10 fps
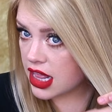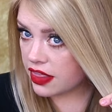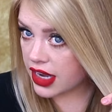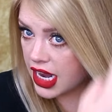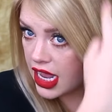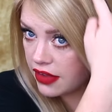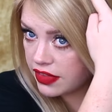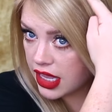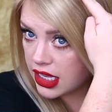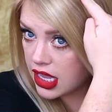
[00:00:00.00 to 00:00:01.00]
that I have
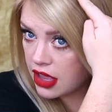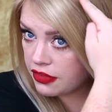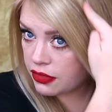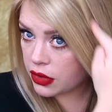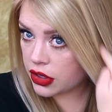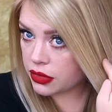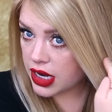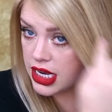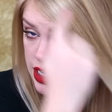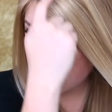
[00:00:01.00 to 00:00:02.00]
like a foil
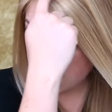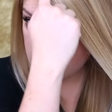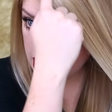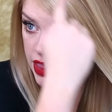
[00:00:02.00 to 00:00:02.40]
right here,